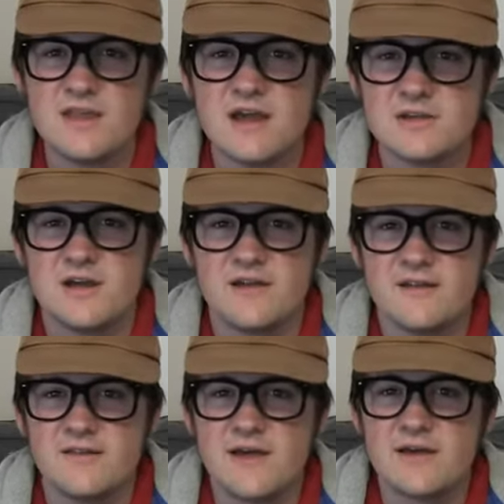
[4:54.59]
Actually, I
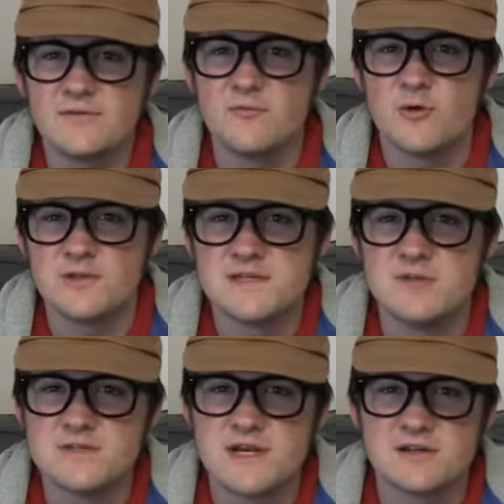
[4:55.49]
think that one
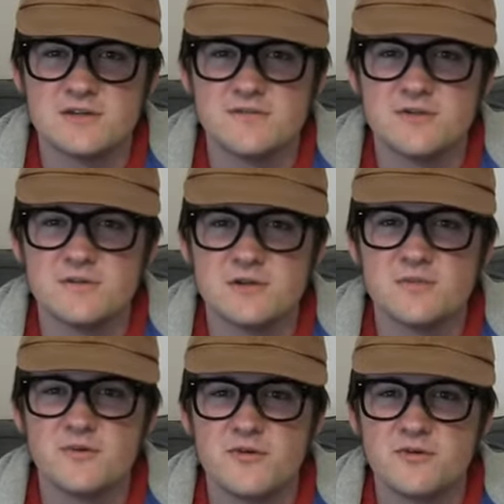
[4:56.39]
scene was actually little
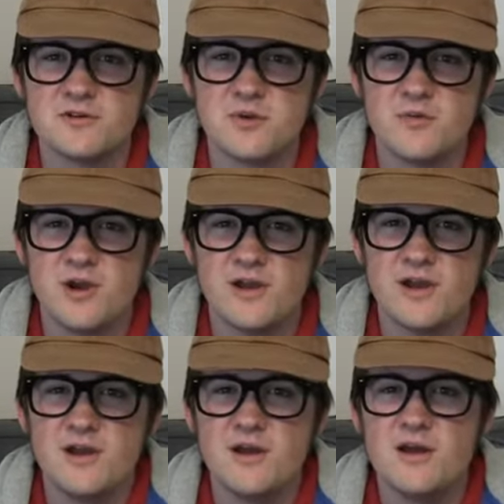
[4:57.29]
before spring break.
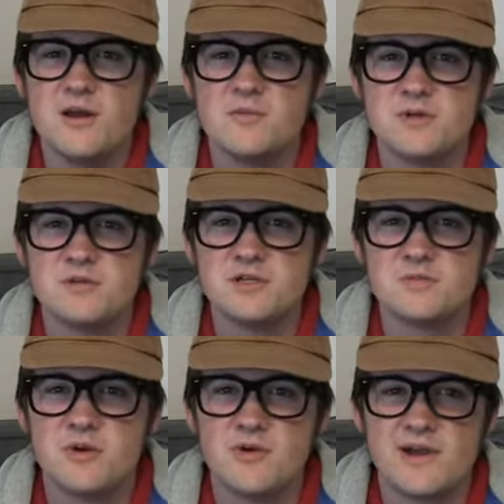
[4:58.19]
But during
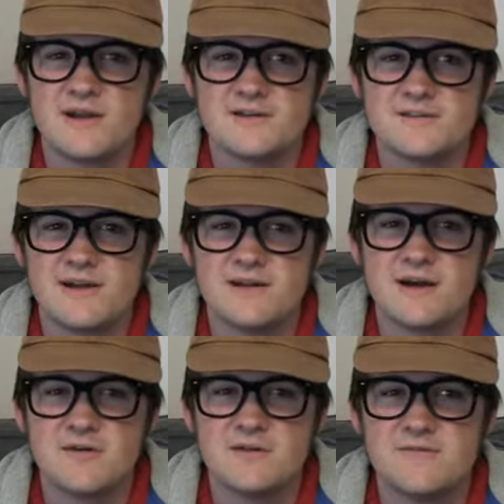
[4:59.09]
spring break, I decided
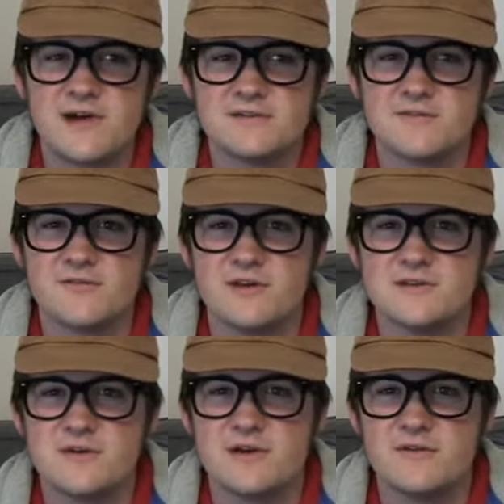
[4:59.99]
I would invite some
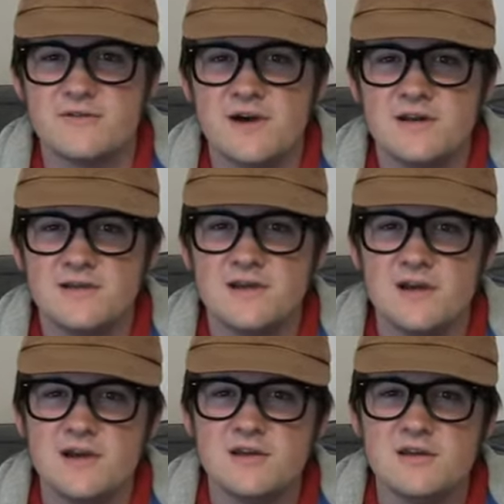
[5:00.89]
friends, so I invited.
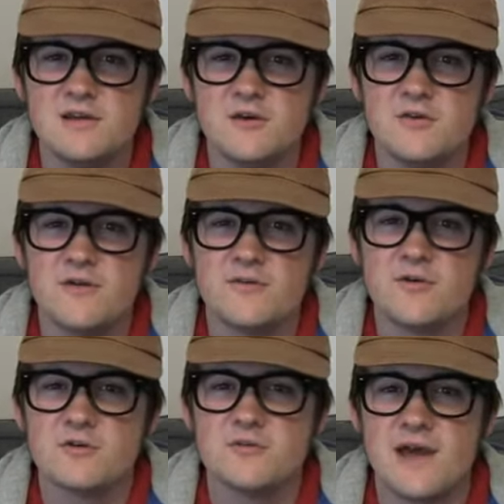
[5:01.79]
You know, of
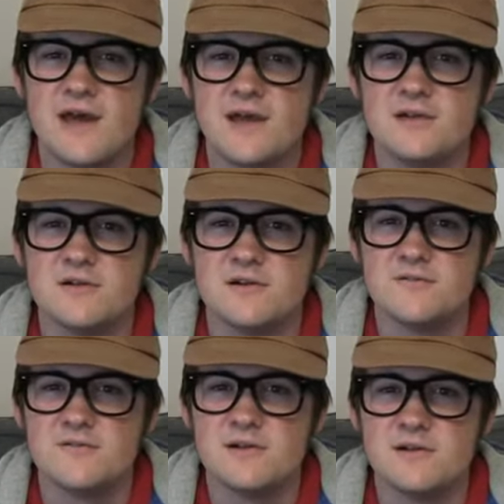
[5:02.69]
course, we had
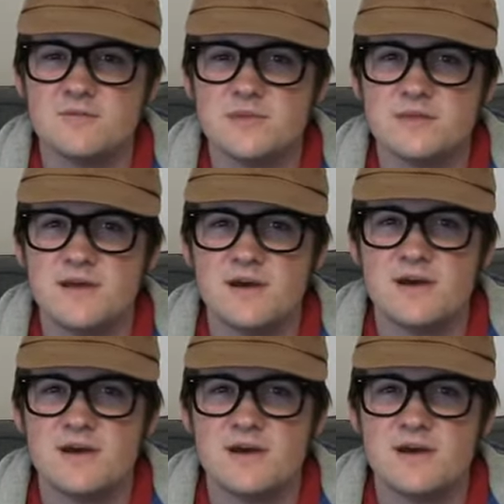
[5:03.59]
Clint Phillips,